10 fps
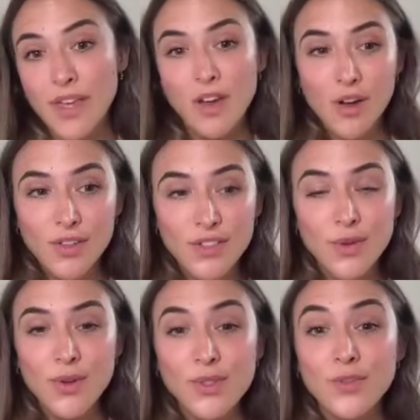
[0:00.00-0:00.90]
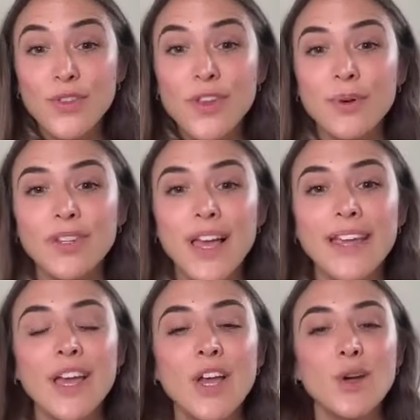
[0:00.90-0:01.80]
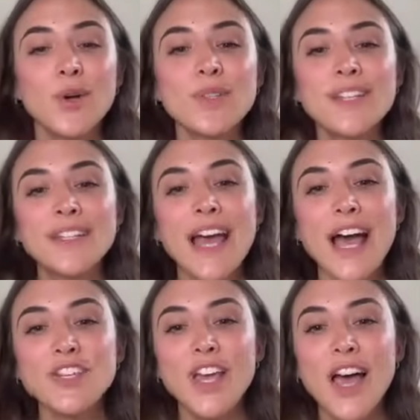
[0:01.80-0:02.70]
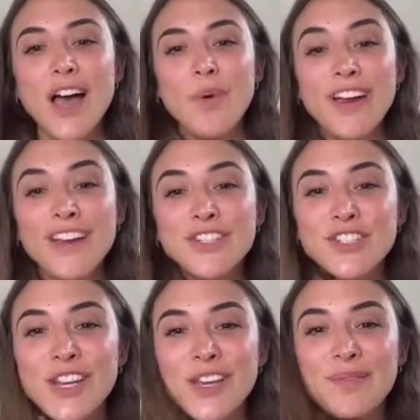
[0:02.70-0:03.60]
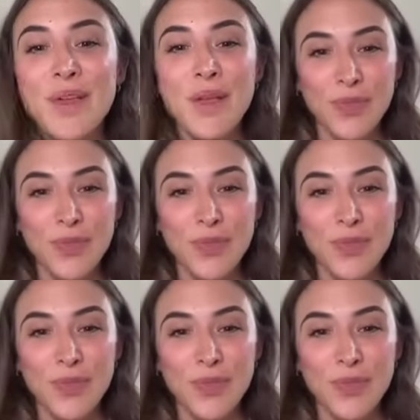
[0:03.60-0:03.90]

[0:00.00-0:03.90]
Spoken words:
And also, those of you that were like, who's Natasha? Where is she?